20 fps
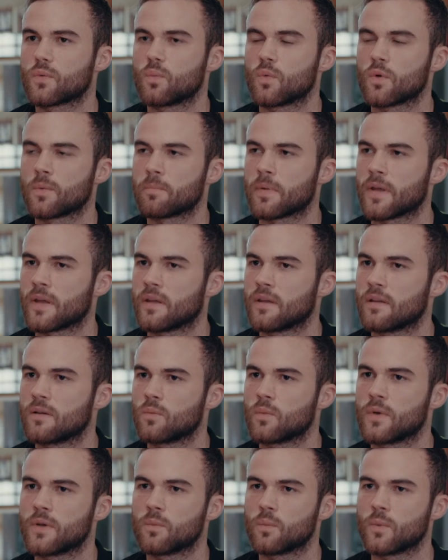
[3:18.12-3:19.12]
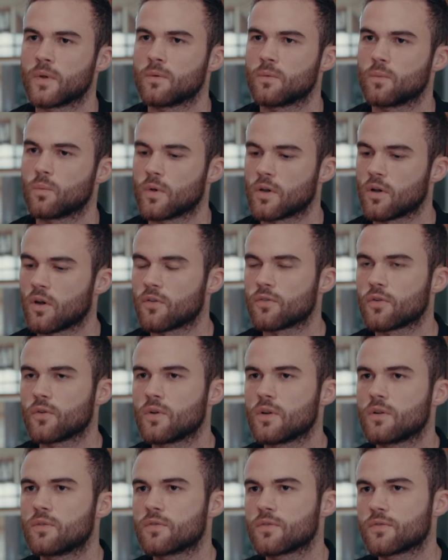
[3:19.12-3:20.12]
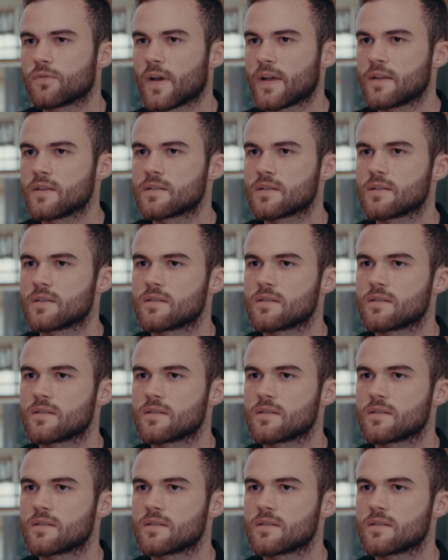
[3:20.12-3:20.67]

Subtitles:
would be, we go through phases.